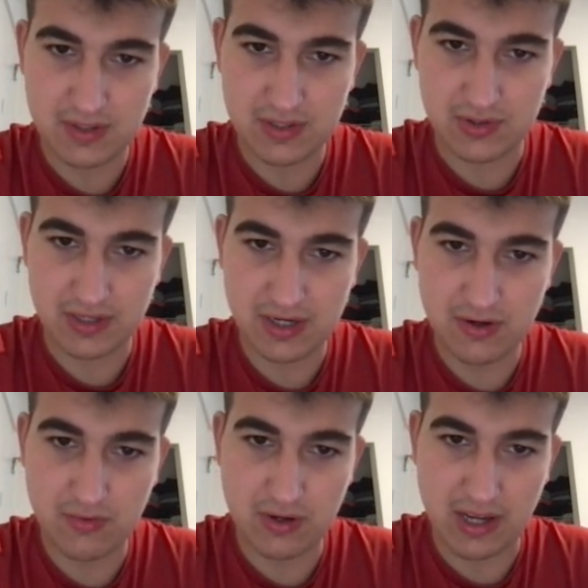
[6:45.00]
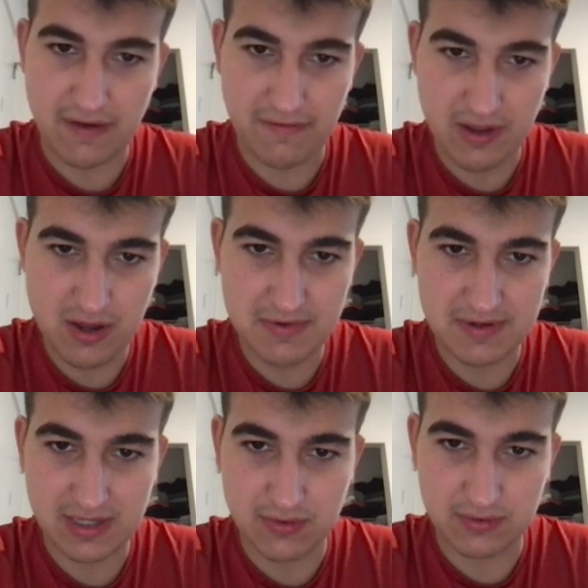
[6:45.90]
So here we'll have num is
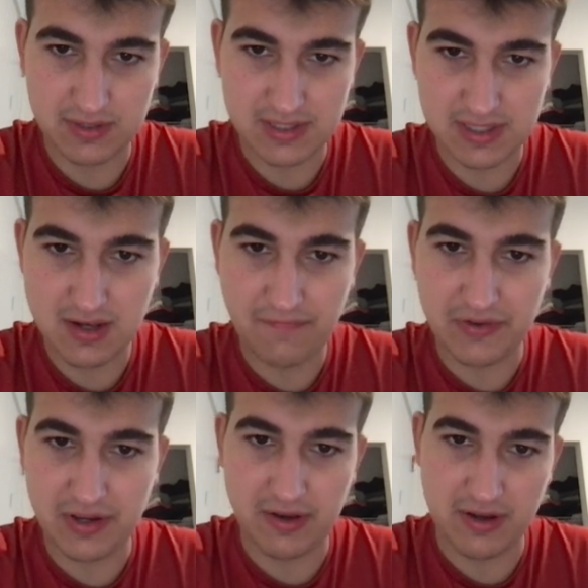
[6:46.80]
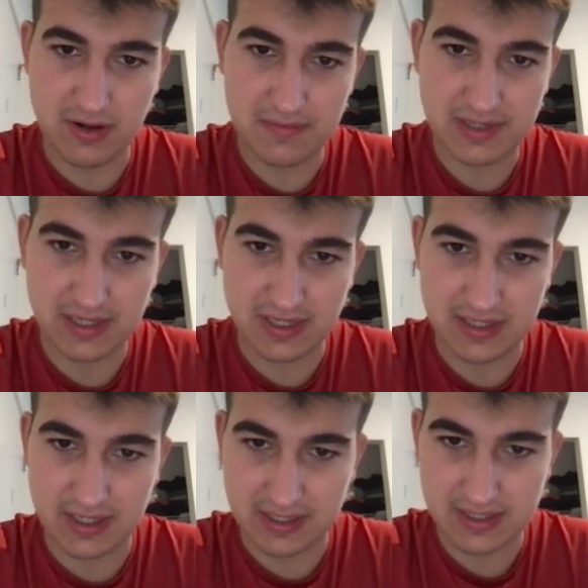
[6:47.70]
equal to self.nums at
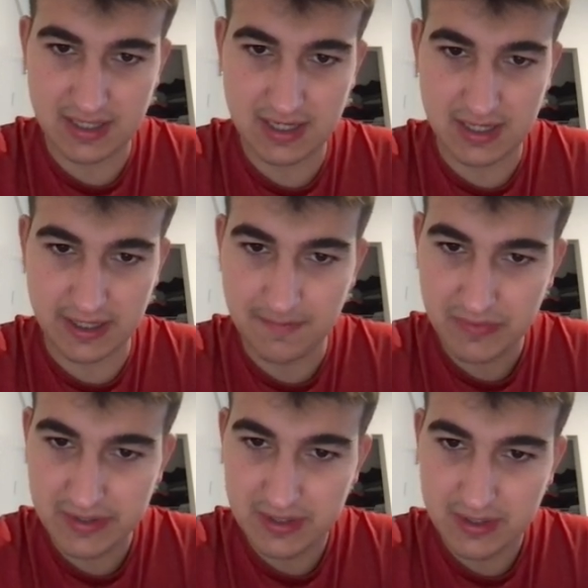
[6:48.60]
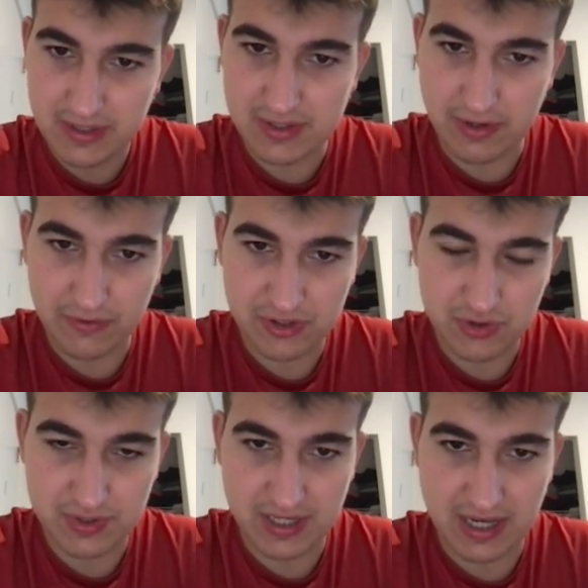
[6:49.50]
index I. So if we
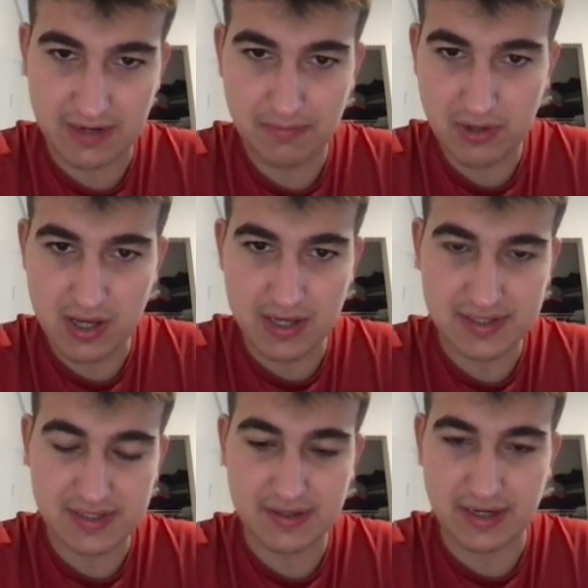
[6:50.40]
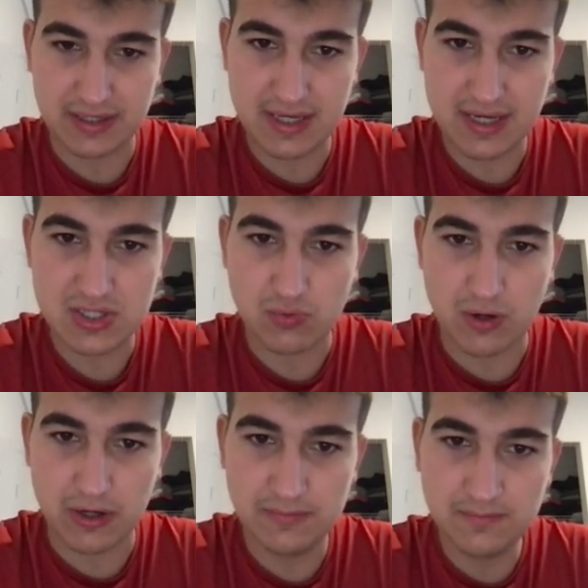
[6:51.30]
choose to add a plus, then case
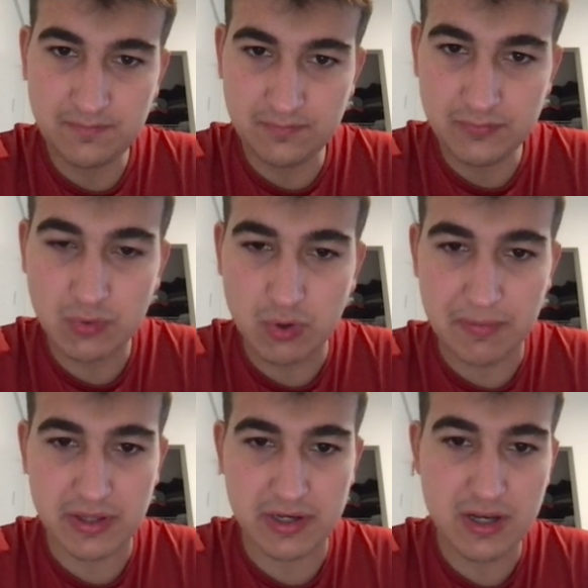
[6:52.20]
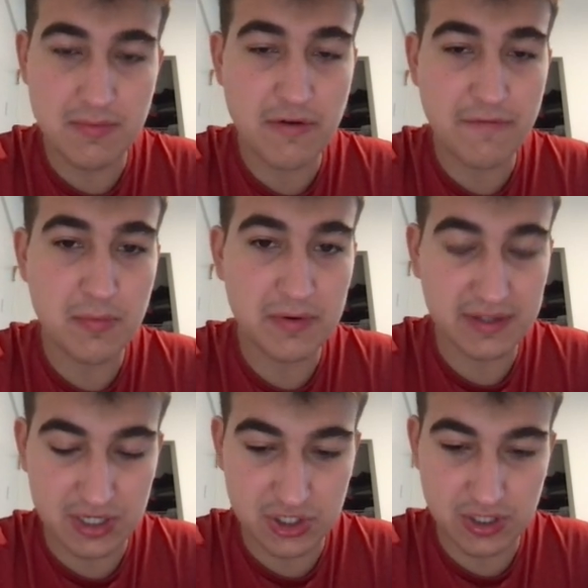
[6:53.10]
1 will be the number of
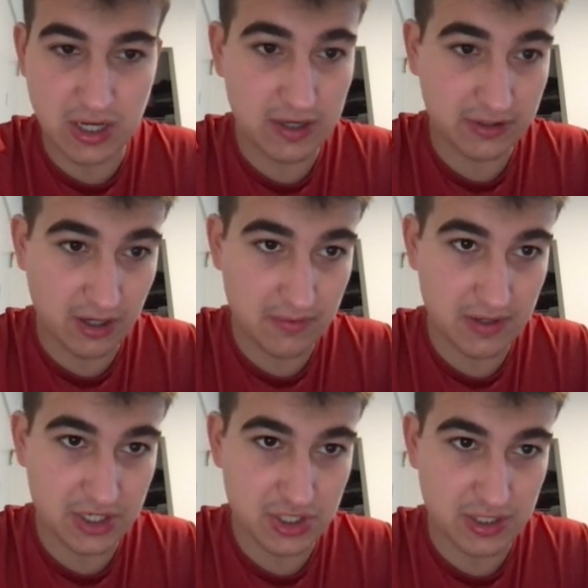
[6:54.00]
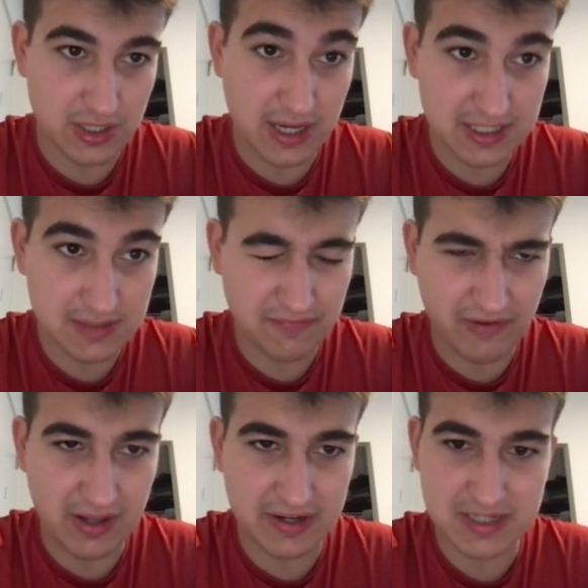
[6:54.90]
permutation combination
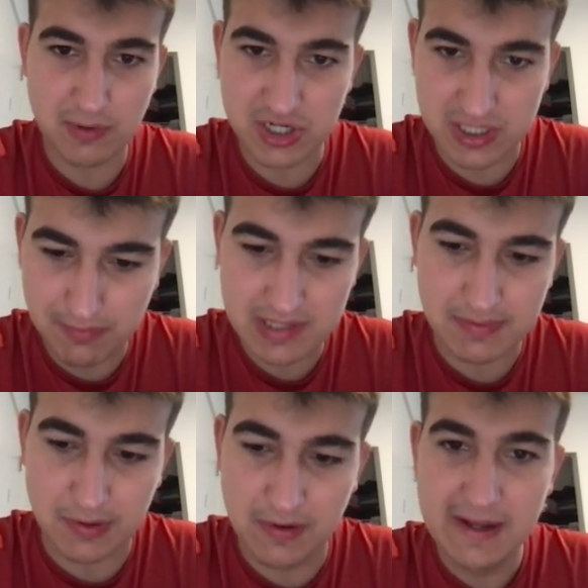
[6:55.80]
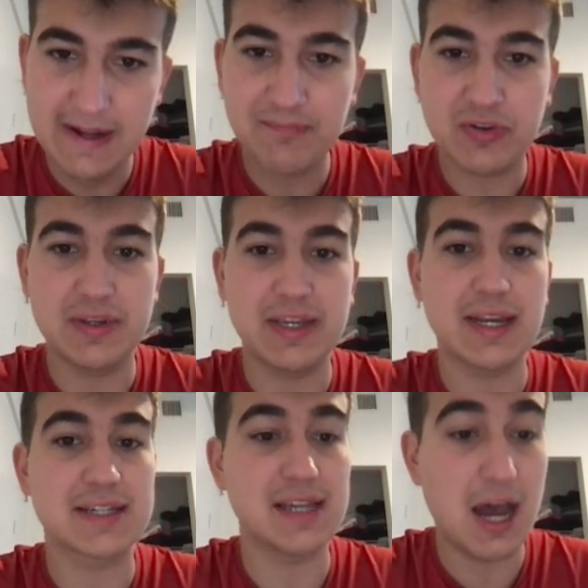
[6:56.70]
valid expressions possible from
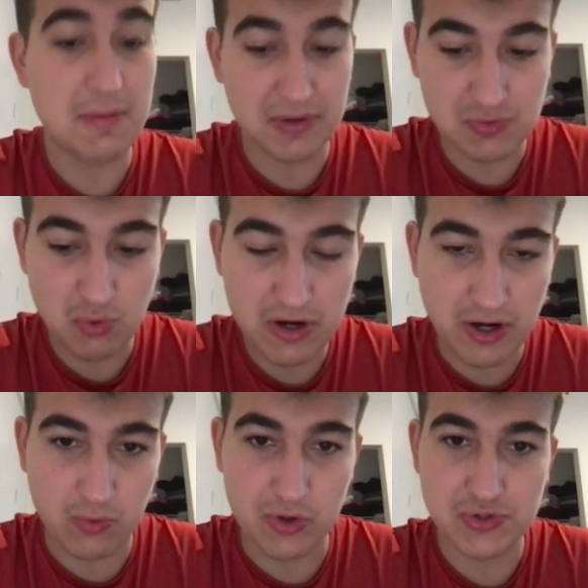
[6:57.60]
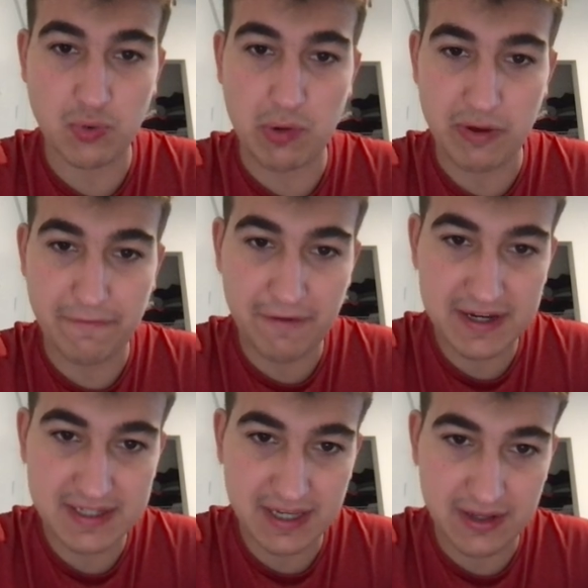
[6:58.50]
index I plus 1 onwards, where we
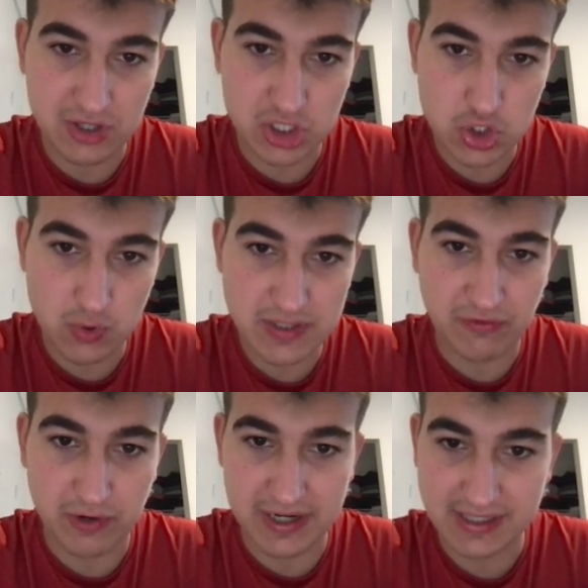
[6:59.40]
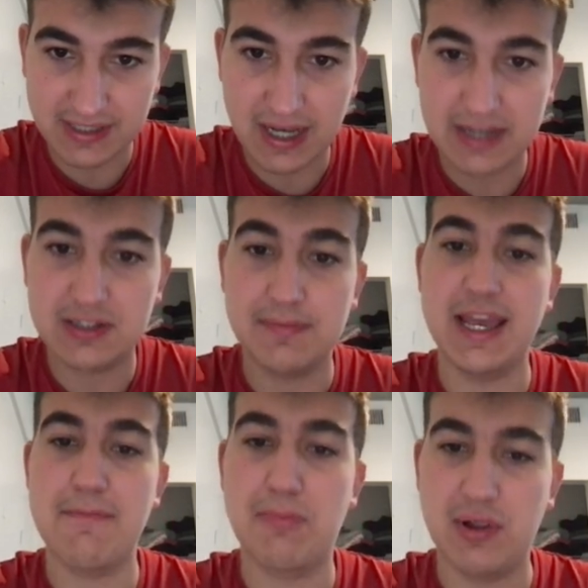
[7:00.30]
fixated the choice for index I to be
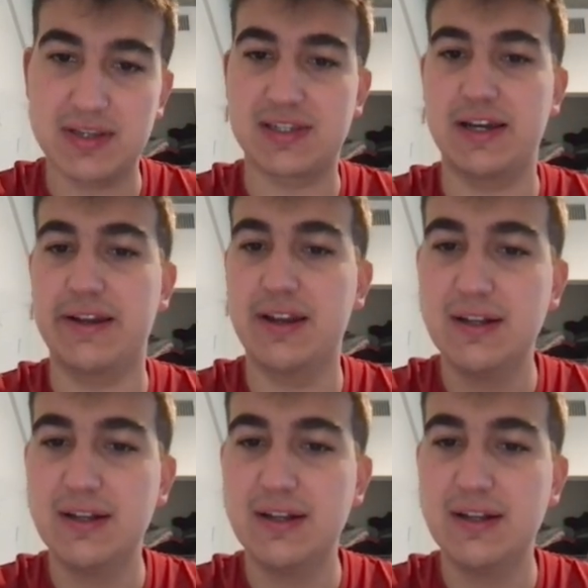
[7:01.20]
a plus sign.